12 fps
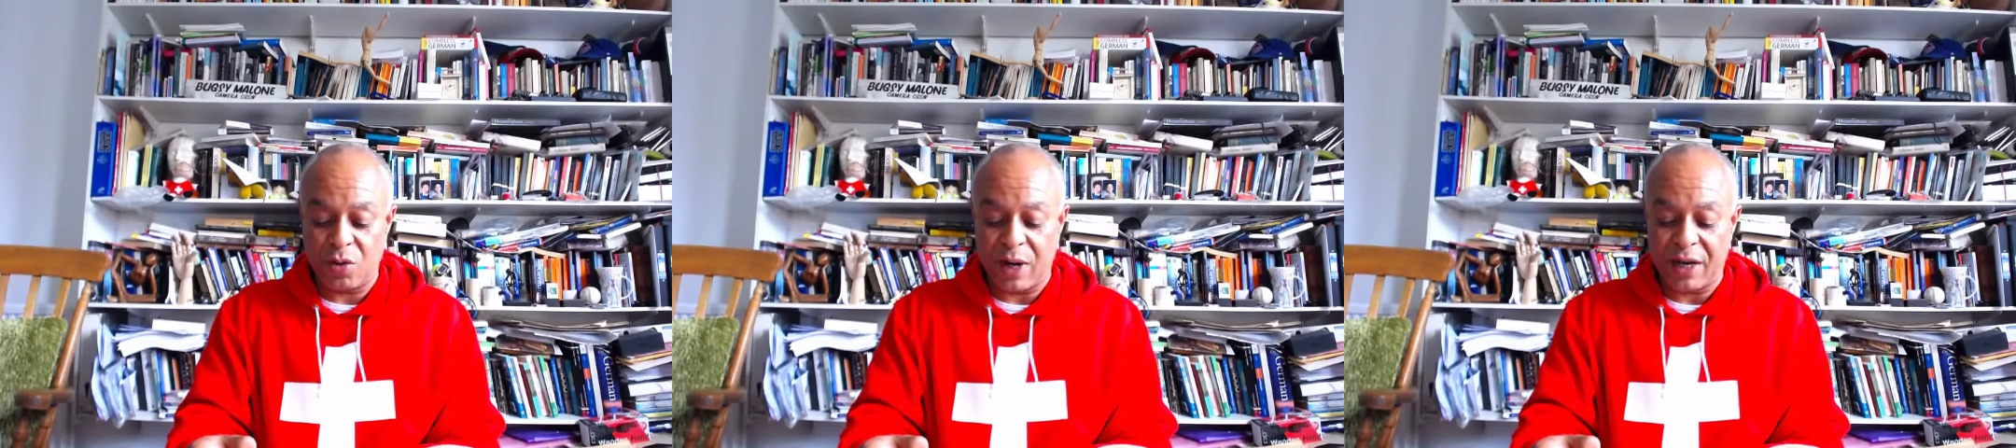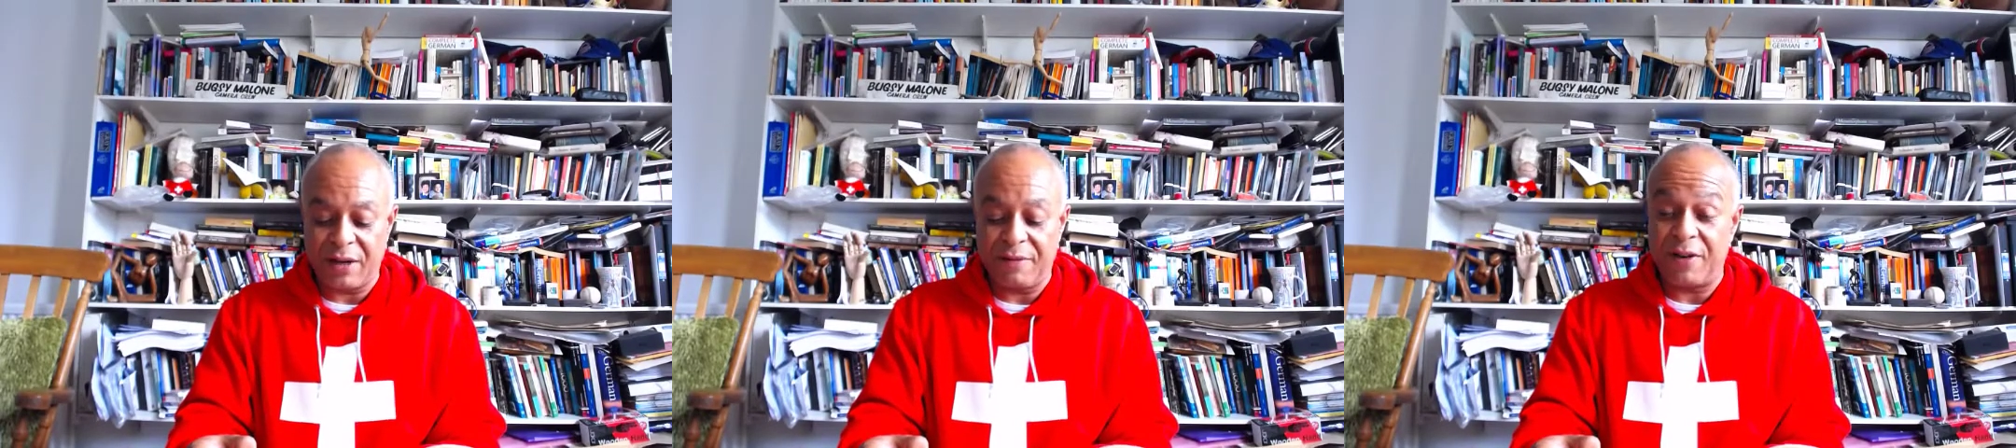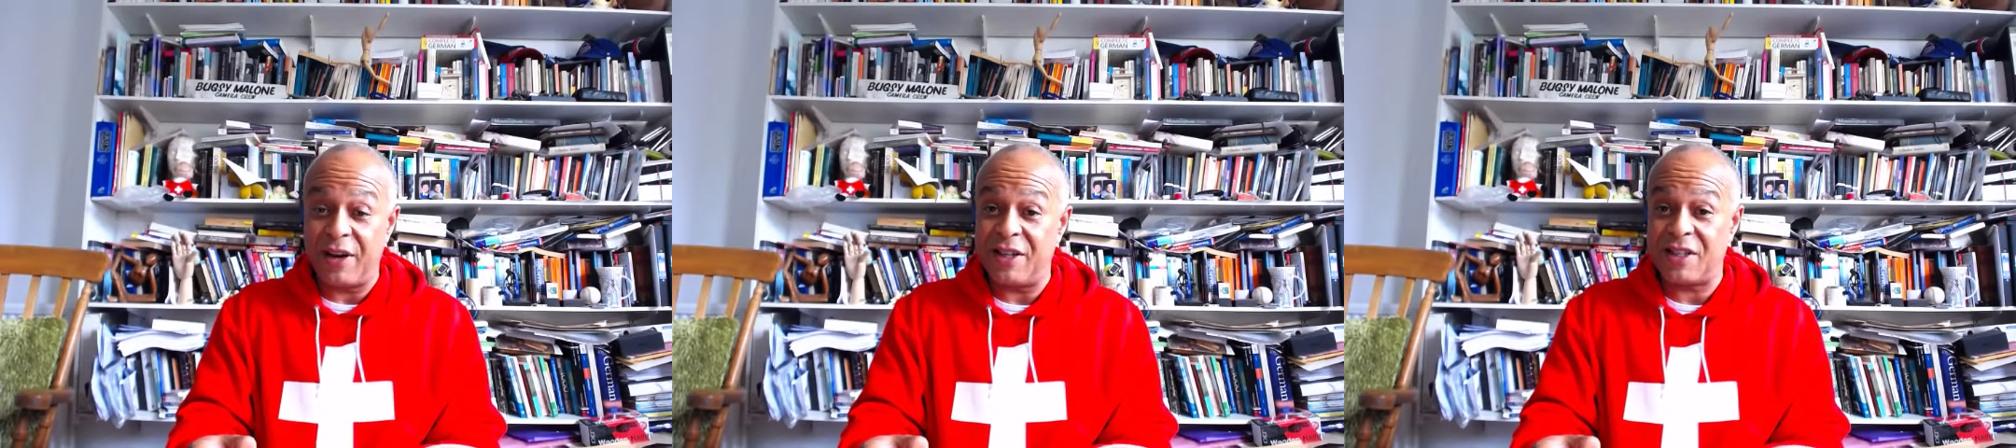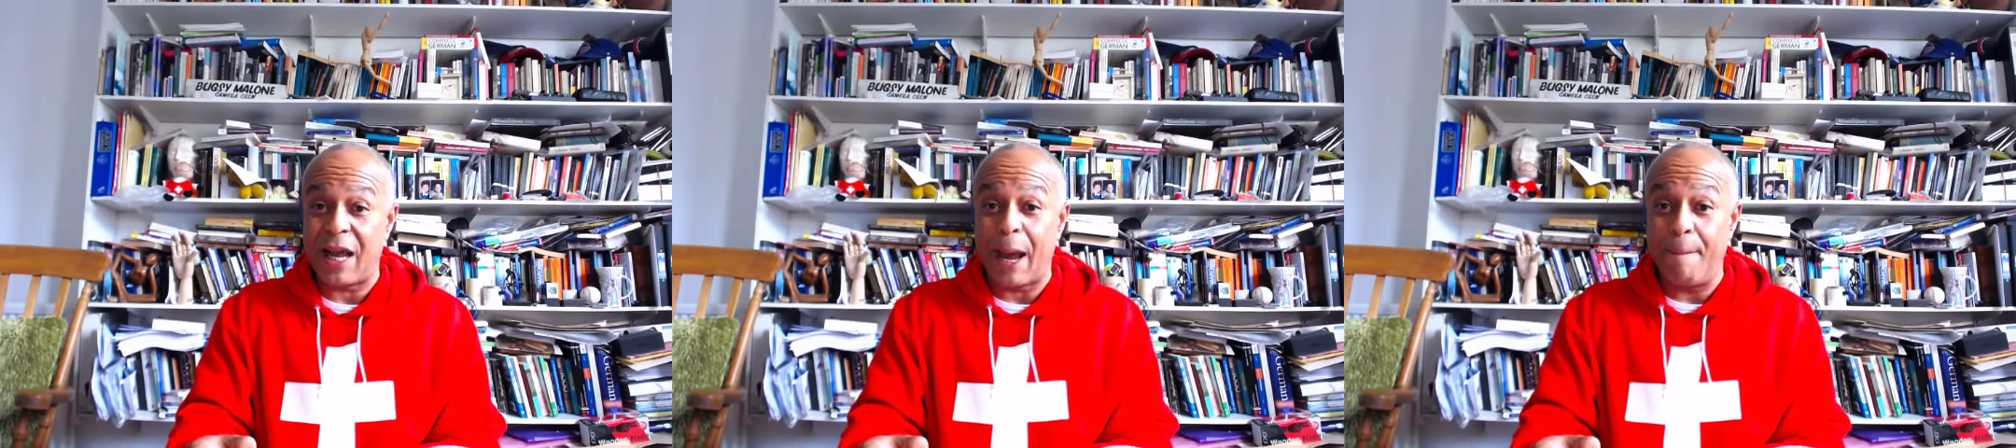had
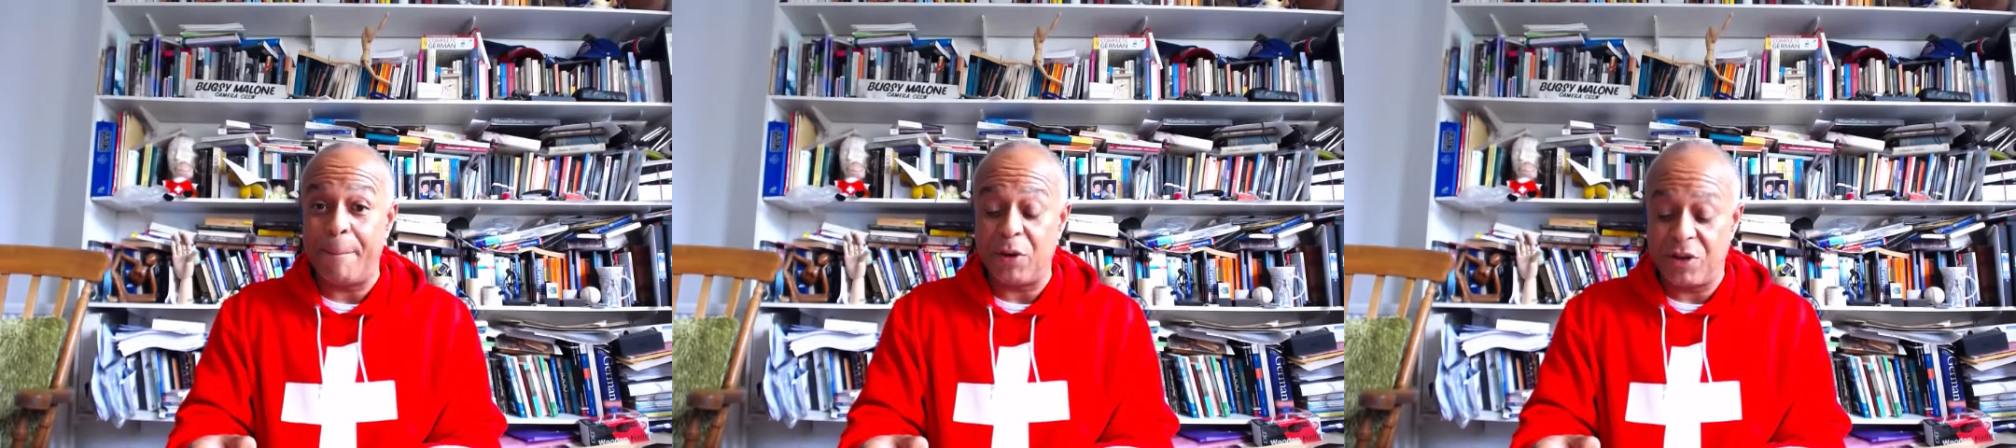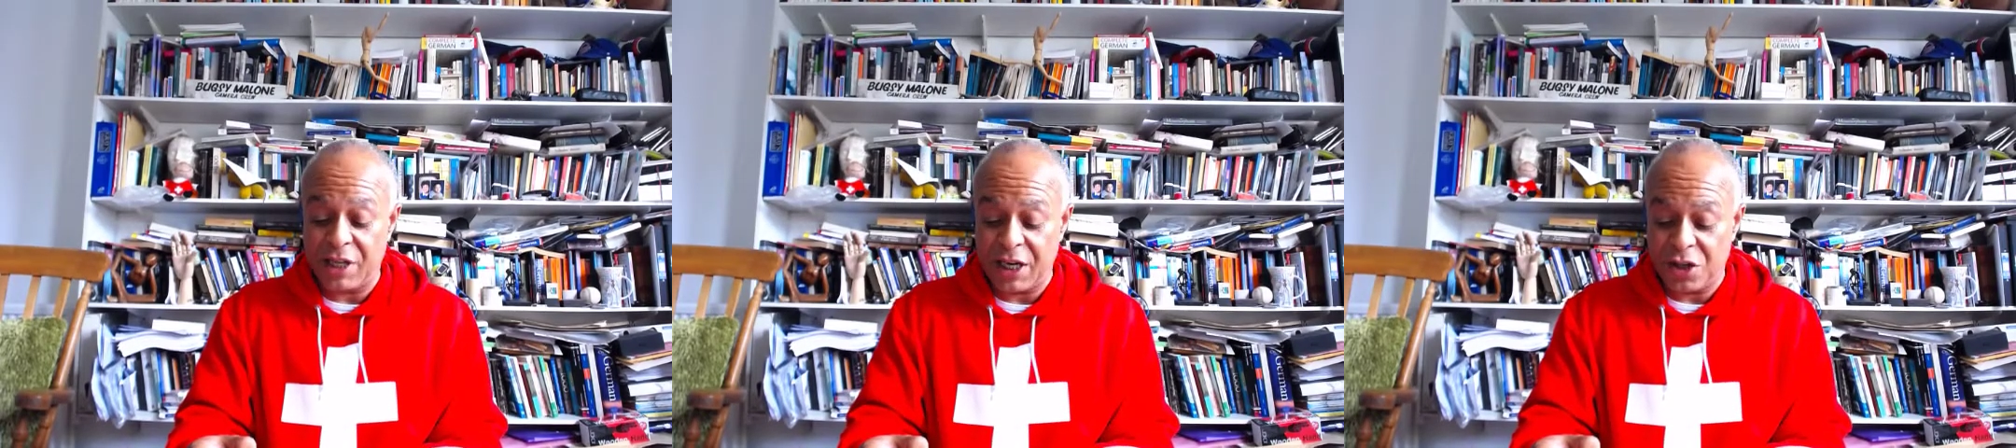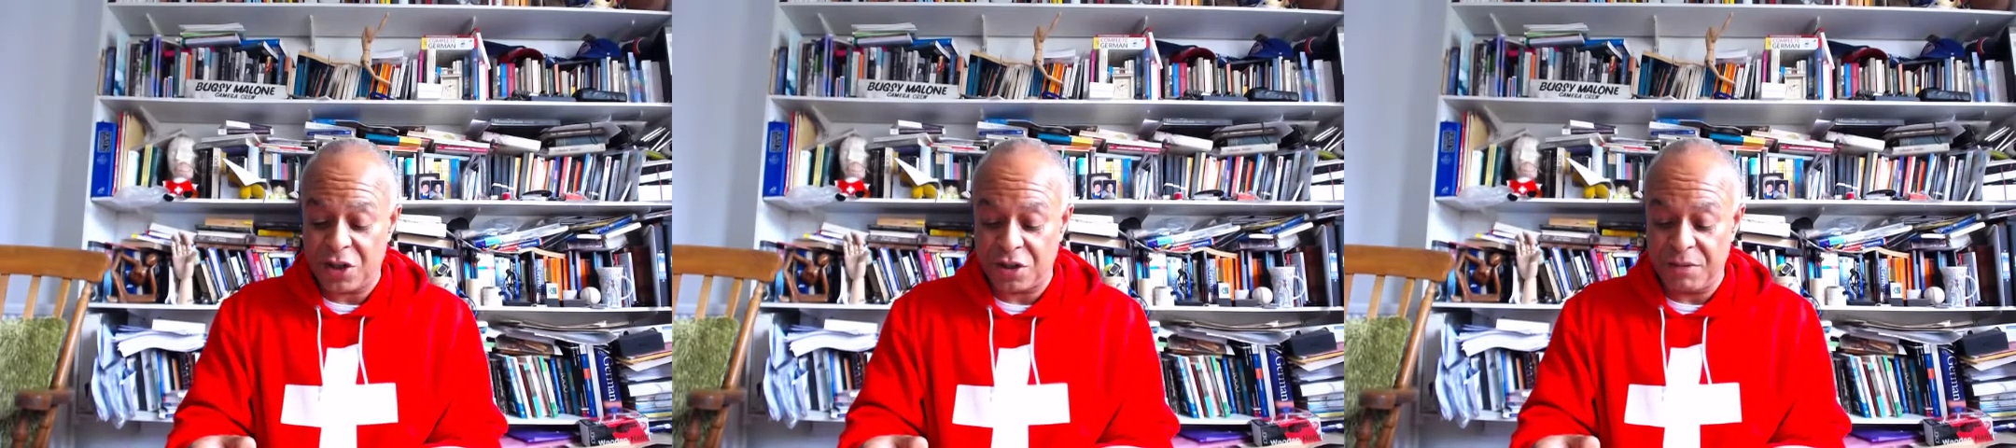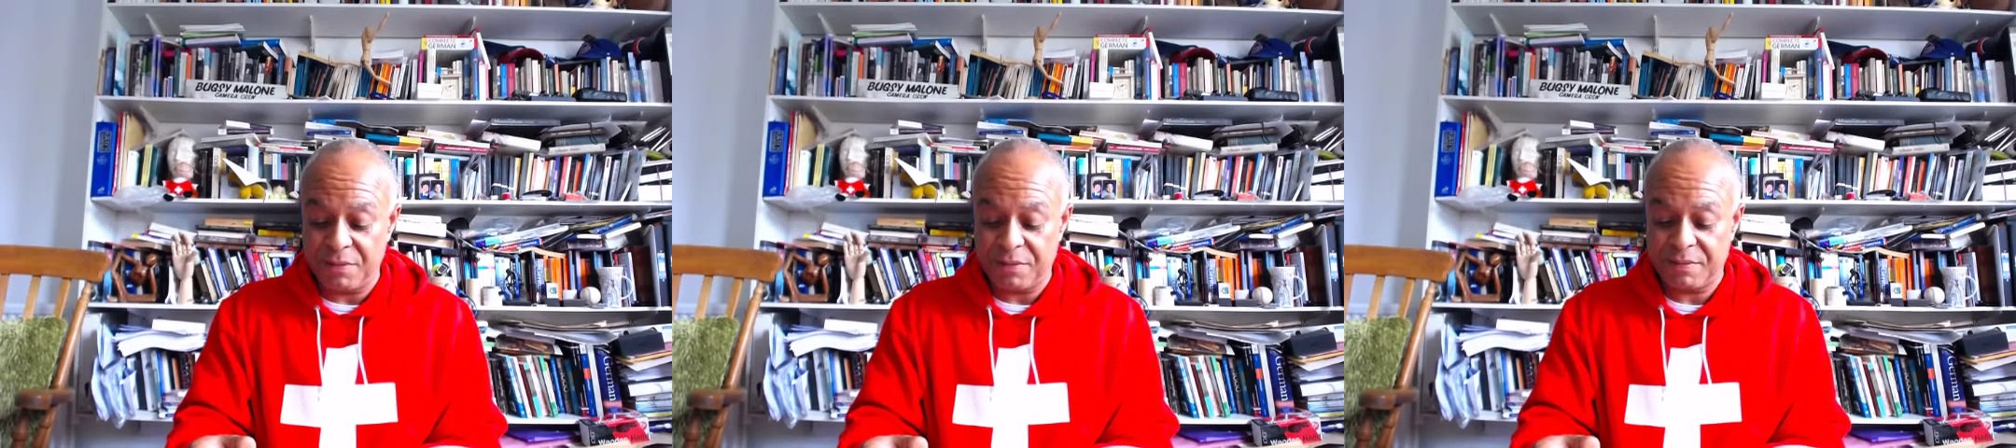advised amputation